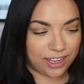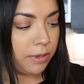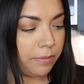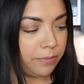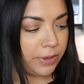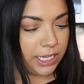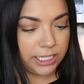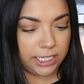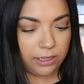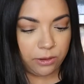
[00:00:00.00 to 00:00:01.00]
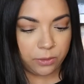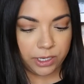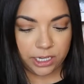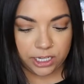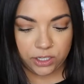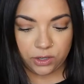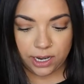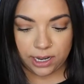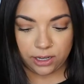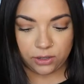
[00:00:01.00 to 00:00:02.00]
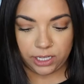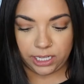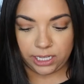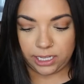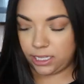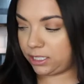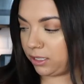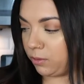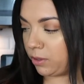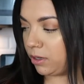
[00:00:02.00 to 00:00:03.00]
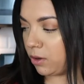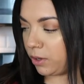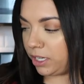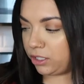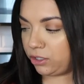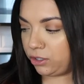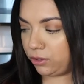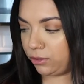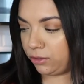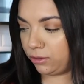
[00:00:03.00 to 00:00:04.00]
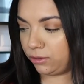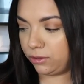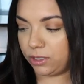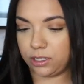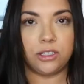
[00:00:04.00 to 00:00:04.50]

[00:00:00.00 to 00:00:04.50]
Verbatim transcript: but basically what we're gonna do now is we're going to